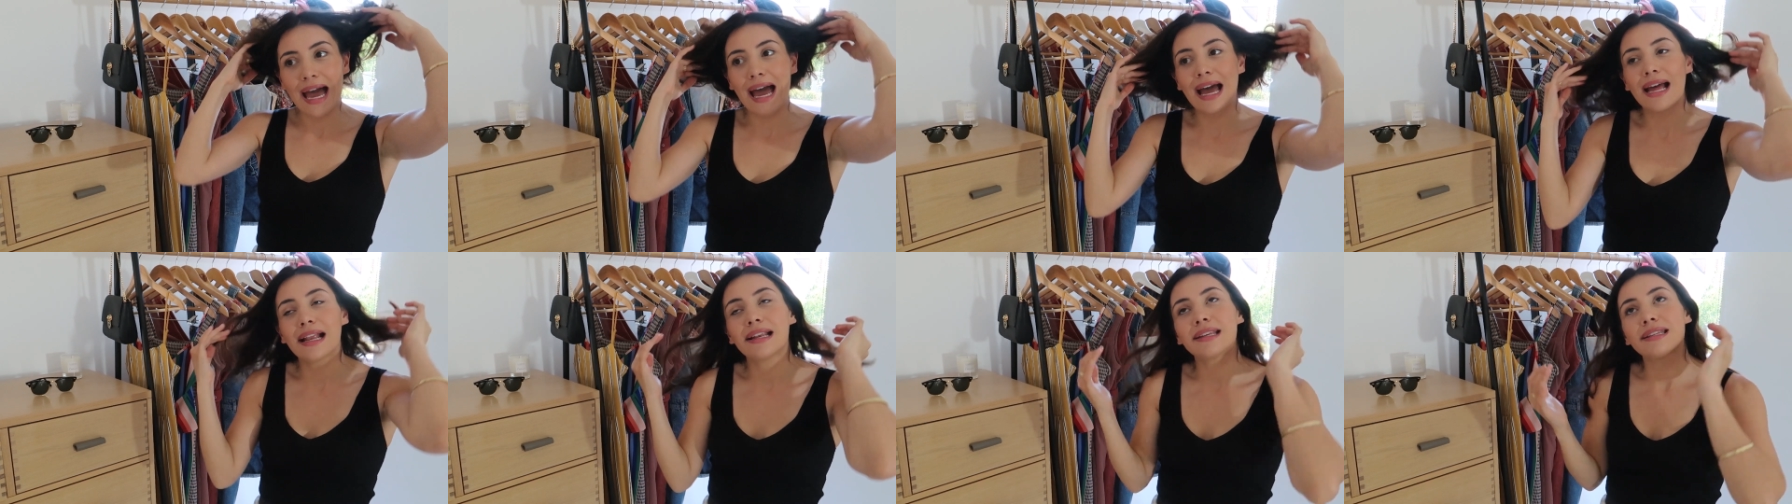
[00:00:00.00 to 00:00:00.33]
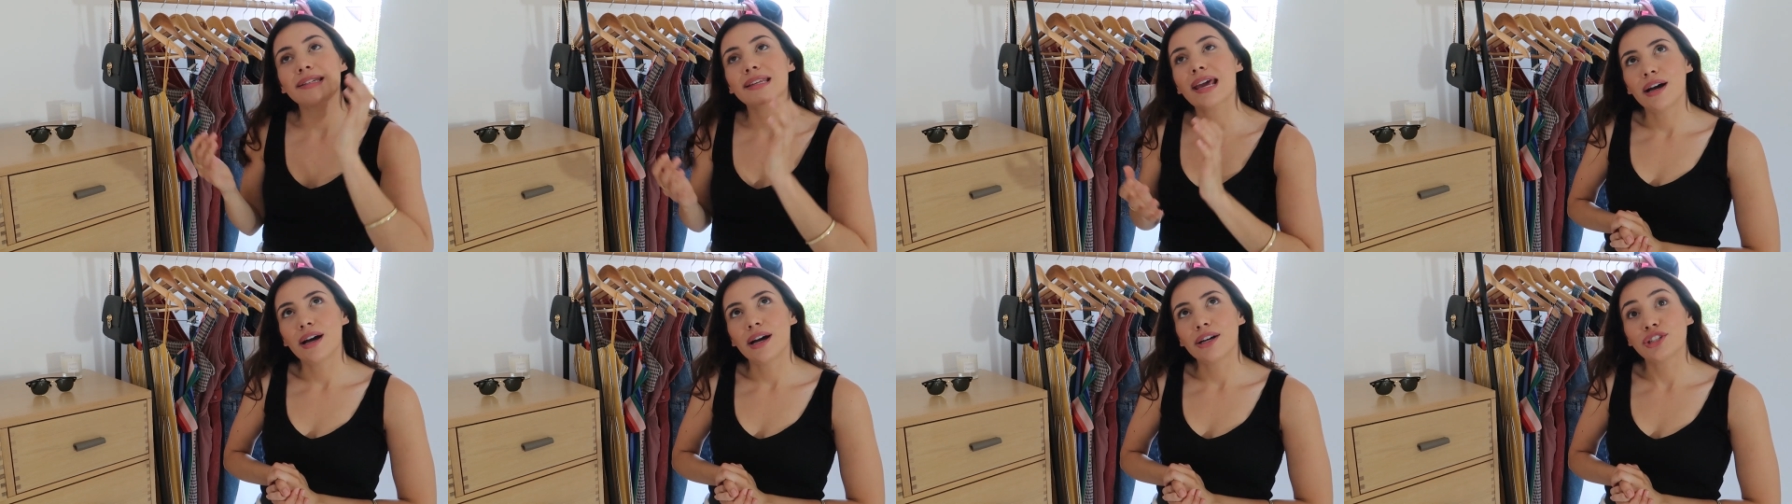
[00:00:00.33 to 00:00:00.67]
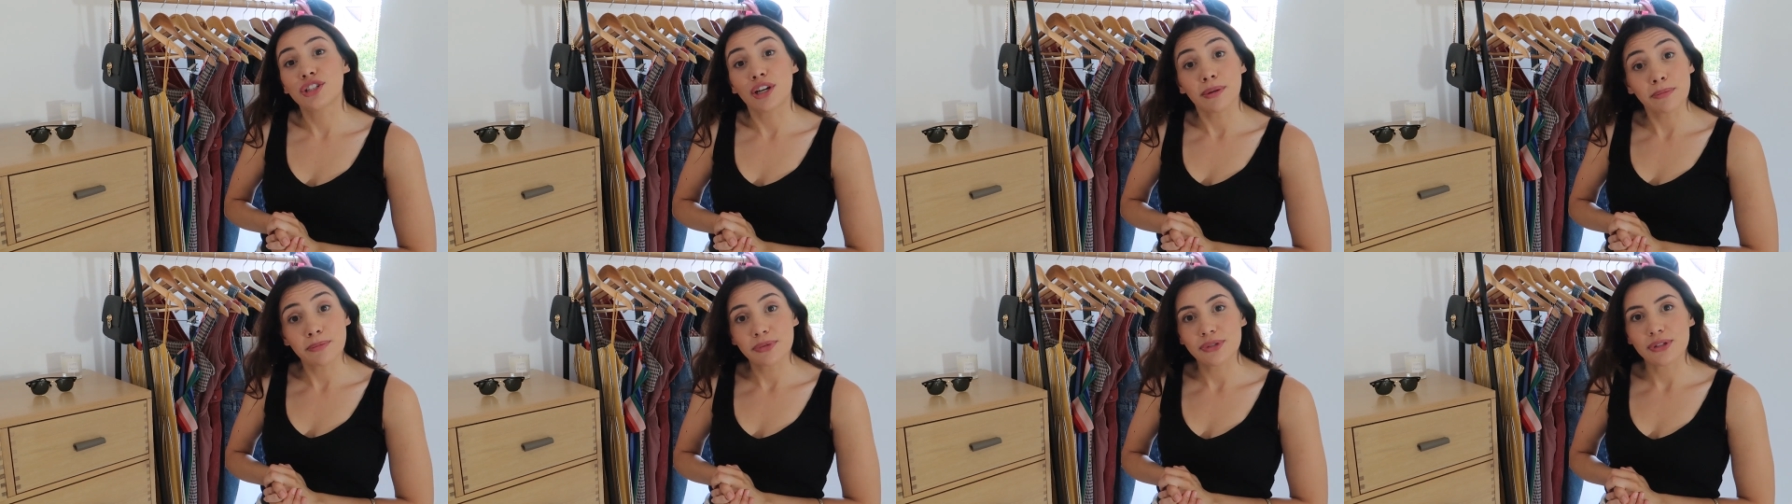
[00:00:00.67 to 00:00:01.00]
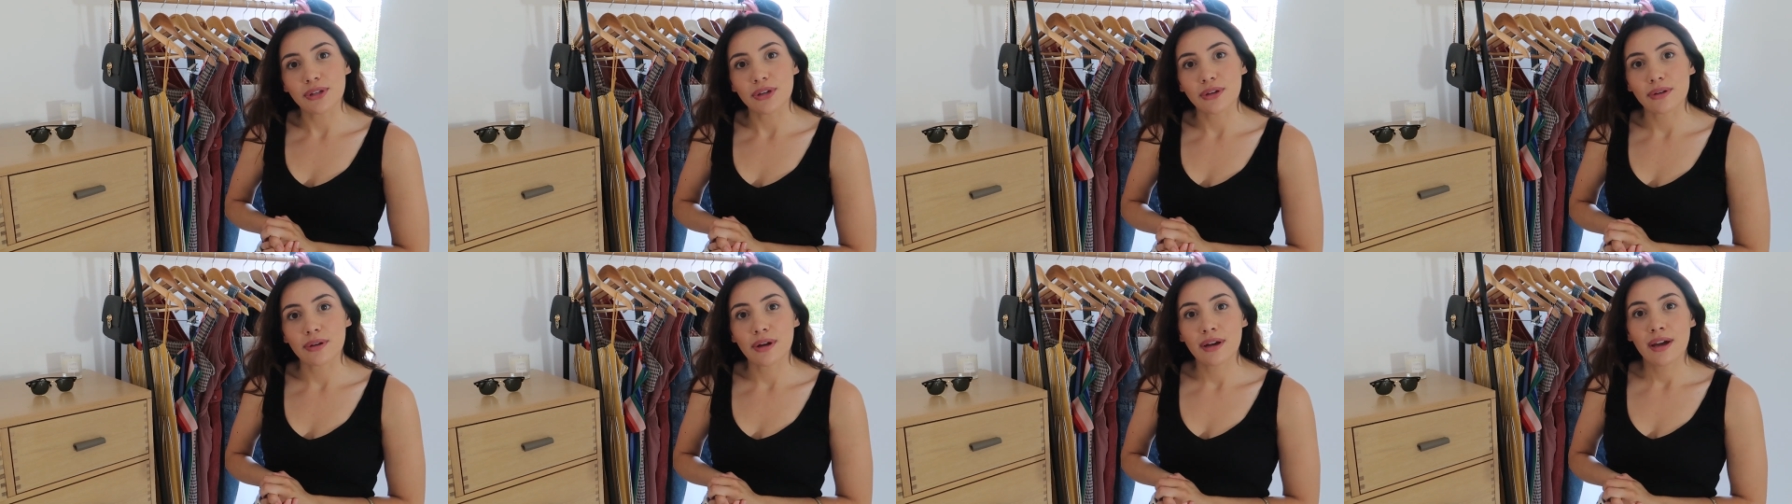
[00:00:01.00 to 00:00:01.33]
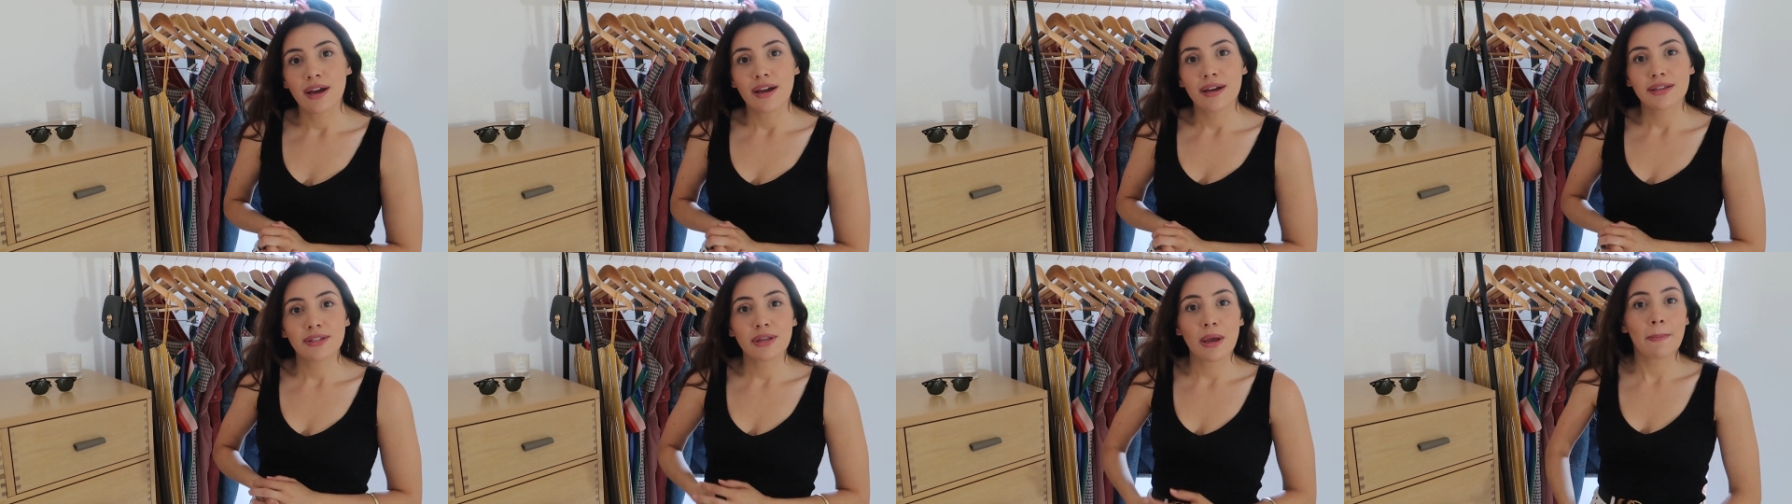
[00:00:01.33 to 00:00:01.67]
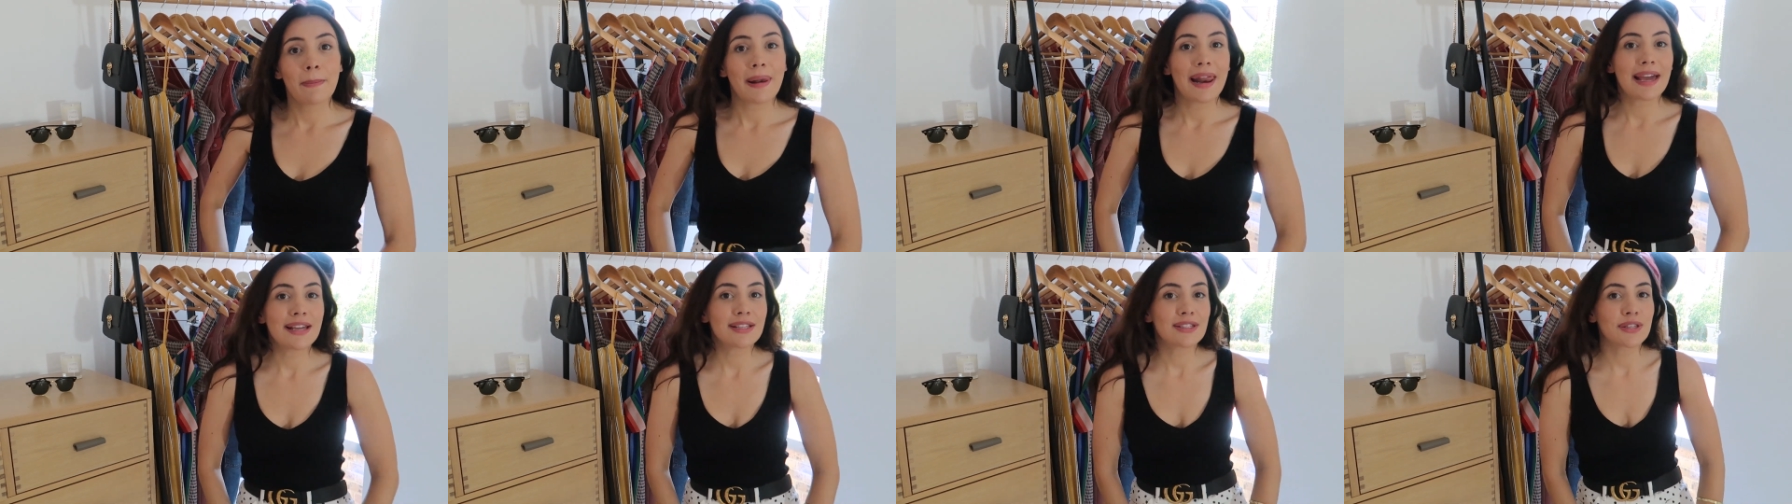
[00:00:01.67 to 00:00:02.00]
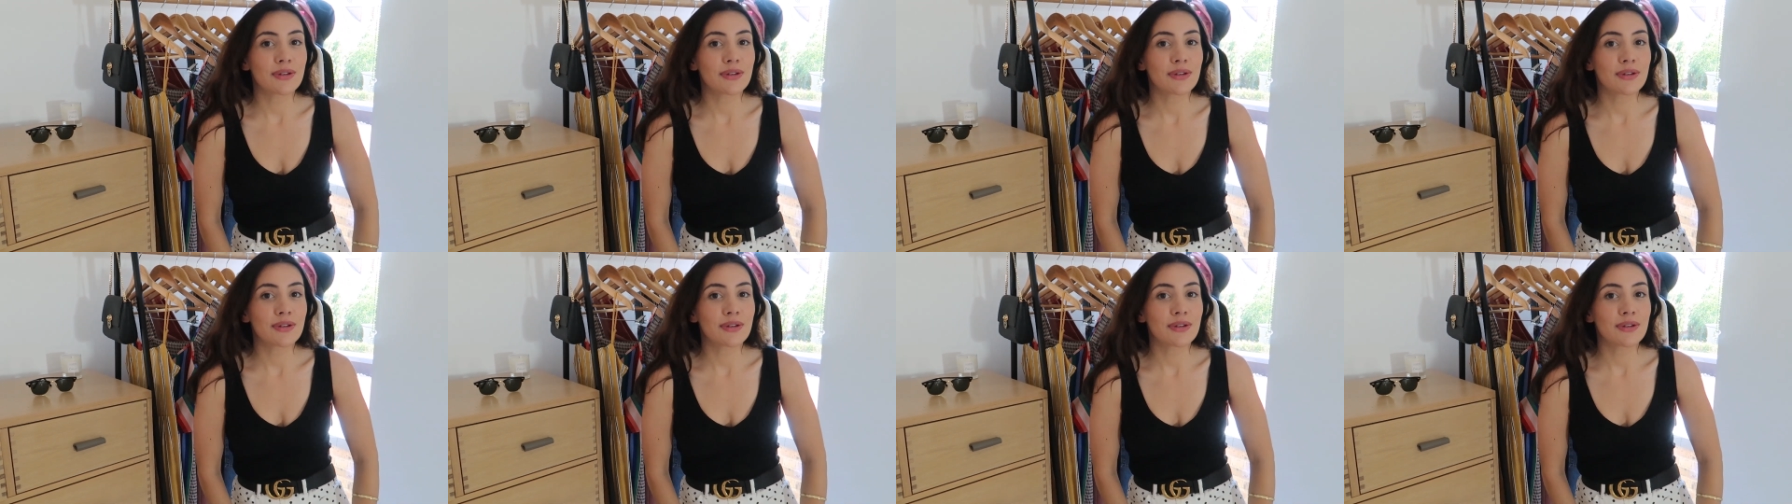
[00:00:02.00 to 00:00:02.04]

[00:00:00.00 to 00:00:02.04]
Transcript: and a jumpsuit. So a play